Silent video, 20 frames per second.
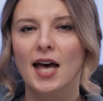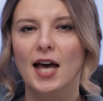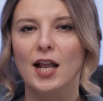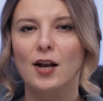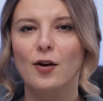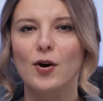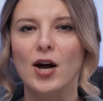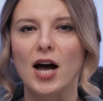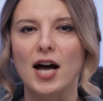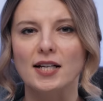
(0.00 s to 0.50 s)

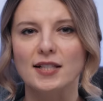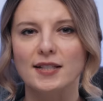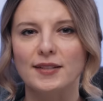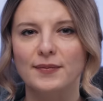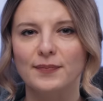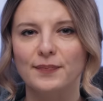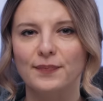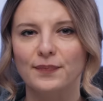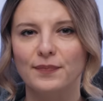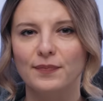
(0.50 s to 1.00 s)
Hello
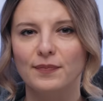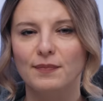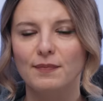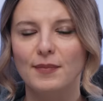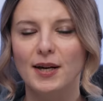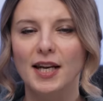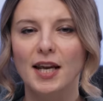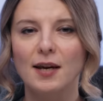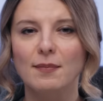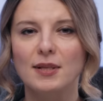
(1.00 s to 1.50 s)
guys,
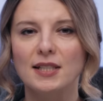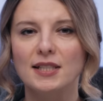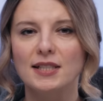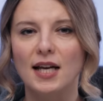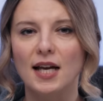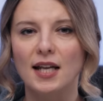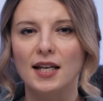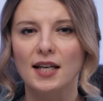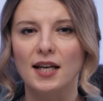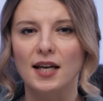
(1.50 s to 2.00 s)
my name is
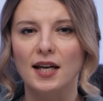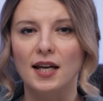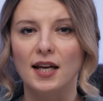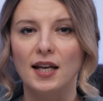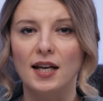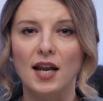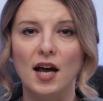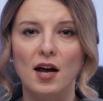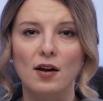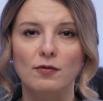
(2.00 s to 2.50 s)
Anna
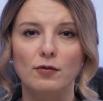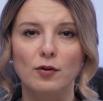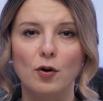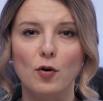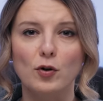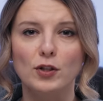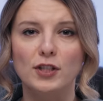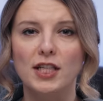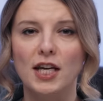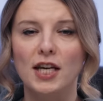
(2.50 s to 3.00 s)
and I
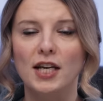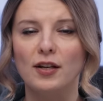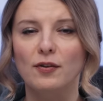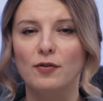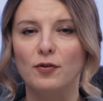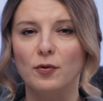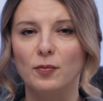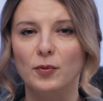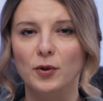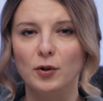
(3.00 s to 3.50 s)
vlog daily
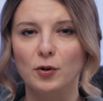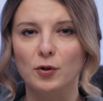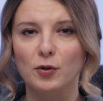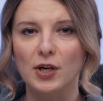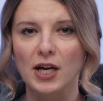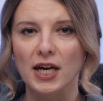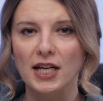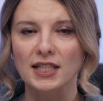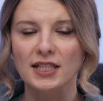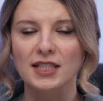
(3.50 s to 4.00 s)
from
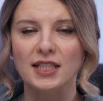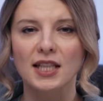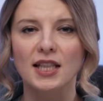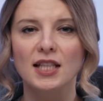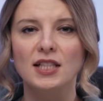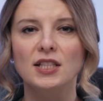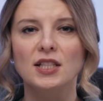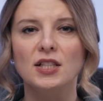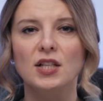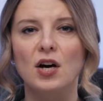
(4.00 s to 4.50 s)
Ukraine
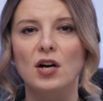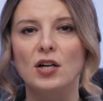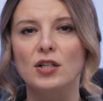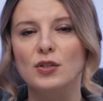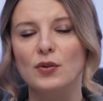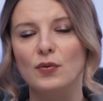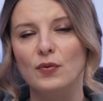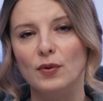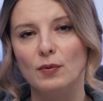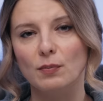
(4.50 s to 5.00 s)
since the
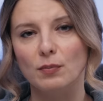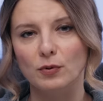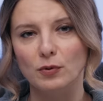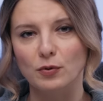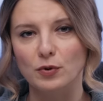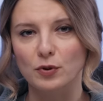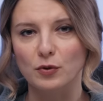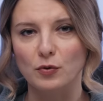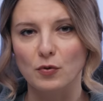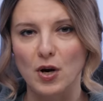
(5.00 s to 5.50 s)
start of the
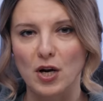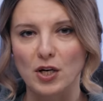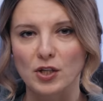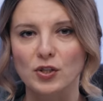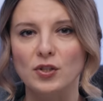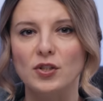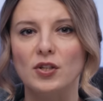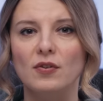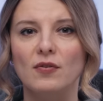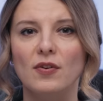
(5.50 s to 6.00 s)
brutal
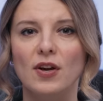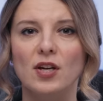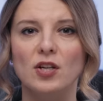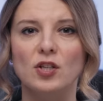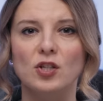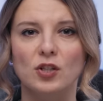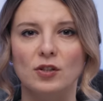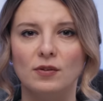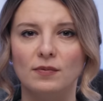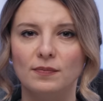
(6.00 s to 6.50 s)
Russian
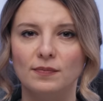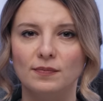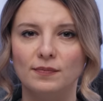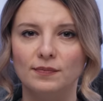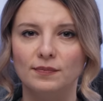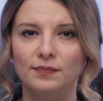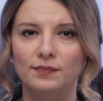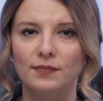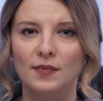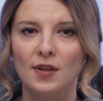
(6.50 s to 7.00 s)
invasion.
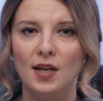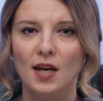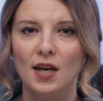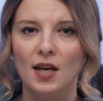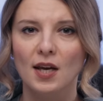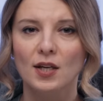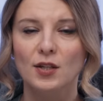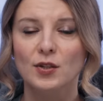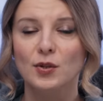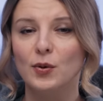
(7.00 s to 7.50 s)

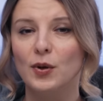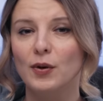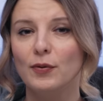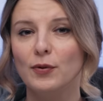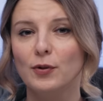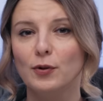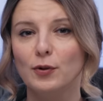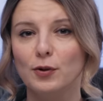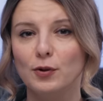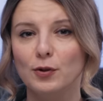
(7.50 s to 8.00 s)
So
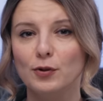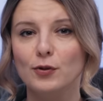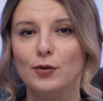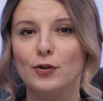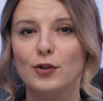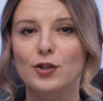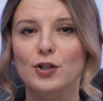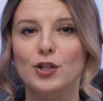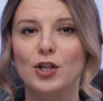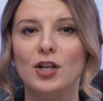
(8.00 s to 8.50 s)
if you're new
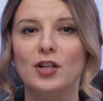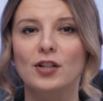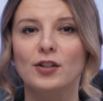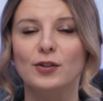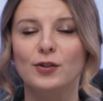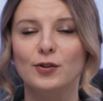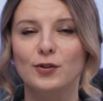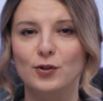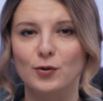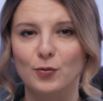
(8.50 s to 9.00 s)
to the
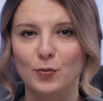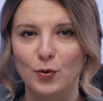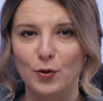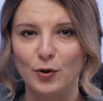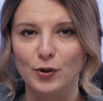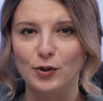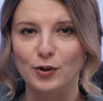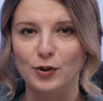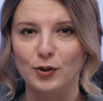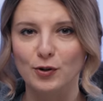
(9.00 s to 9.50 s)
channel, you
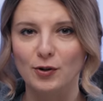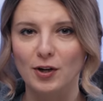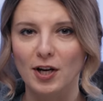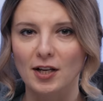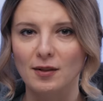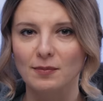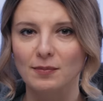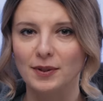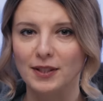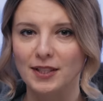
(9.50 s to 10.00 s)
support
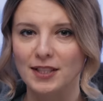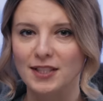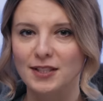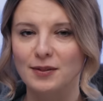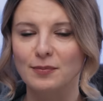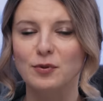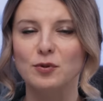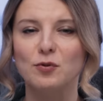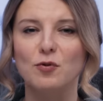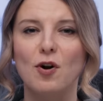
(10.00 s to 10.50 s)
Ukraine, please
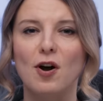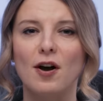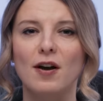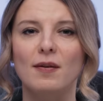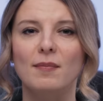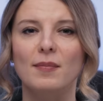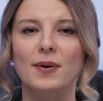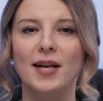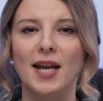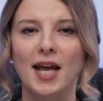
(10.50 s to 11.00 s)

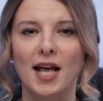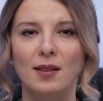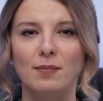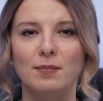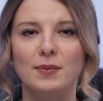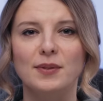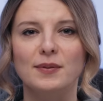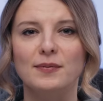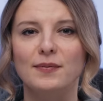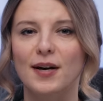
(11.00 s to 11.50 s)
subscribe and
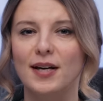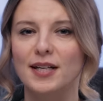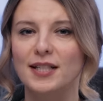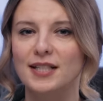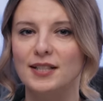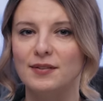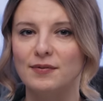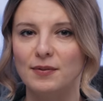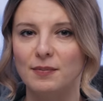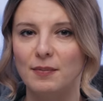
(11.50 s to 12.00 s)
help us
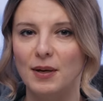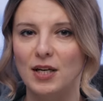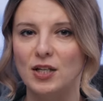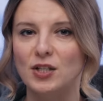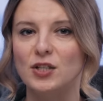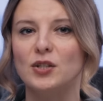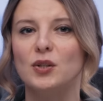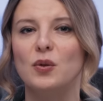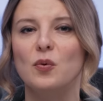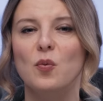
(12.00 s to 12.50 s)
fight
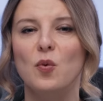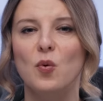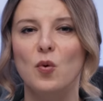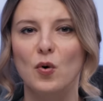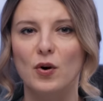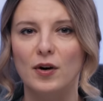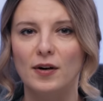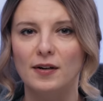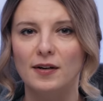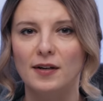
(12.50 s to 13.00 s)
informational
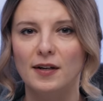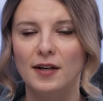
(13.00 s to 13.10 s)
war.